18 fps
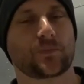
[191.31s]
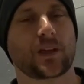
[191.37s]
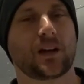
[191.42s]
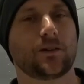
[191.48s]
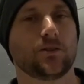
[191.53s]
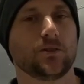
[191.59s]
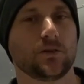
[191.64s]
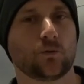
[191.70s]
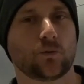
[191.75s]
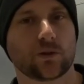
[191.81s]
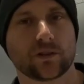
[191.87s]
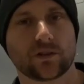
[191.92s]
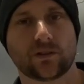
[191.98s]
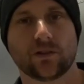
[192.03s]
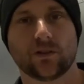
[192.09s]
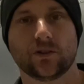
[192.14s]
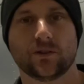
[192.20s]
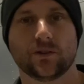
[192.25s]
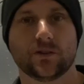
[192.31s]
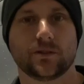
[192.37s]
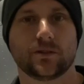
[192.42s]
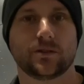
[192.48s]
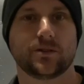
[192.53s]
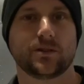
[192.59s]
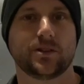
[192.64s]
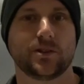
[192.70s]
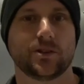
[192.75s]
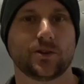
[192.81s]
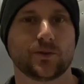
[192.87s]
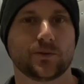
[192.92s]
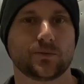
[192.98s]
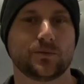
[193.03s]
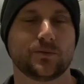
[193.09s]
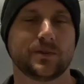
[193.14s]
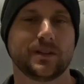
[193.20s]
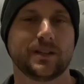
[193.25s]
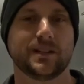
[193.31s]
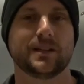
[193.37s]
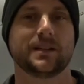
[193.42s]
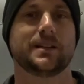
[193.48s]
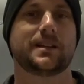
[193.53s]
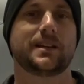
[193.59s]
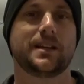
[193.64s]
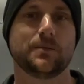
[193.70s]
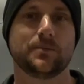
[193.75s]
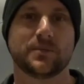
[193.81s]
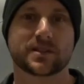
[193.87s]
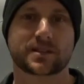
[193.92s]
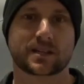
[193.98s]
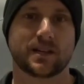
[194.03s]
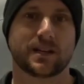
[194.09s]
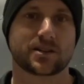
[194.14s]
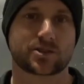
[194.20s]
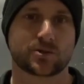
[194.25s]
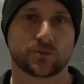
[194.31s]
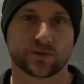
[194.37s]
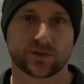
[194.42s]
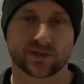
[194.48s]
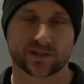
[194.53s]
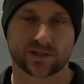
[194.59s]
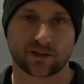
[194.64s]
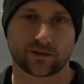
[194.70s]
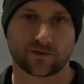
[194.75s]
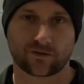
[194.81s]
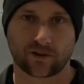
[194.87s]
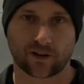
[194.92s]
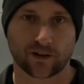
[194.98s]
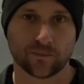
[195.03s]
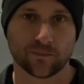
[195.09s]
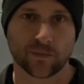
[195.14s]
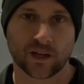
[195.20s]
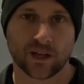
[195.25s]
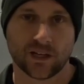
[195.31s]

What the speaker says: I really wanted to, keep this connection with this airframe.